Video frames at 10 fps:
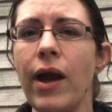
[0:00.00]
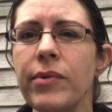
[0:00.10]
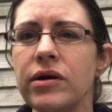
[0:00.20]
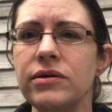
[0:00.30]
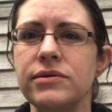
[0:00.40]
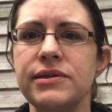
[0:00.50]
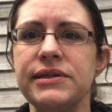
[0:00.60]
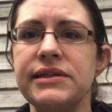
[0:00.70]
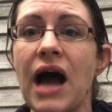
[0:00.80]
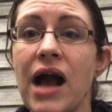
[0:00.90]
chemicals
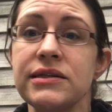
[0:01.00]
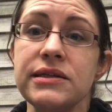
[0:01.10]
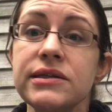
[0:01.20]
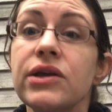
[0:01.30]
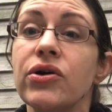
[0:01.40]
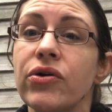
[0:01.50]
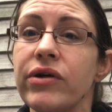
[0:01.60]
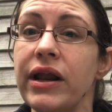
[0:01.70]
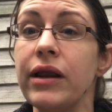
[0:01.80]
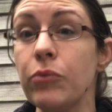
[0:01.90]
and toxins that are
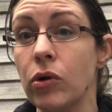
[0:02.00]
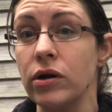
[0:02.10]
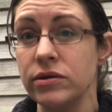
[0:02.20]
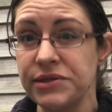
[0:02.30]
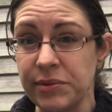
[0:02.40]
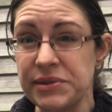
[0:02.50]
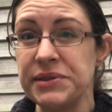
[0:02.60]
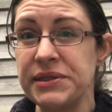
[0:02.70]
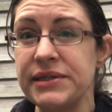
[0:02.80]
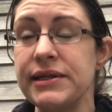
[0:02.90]
creating more substances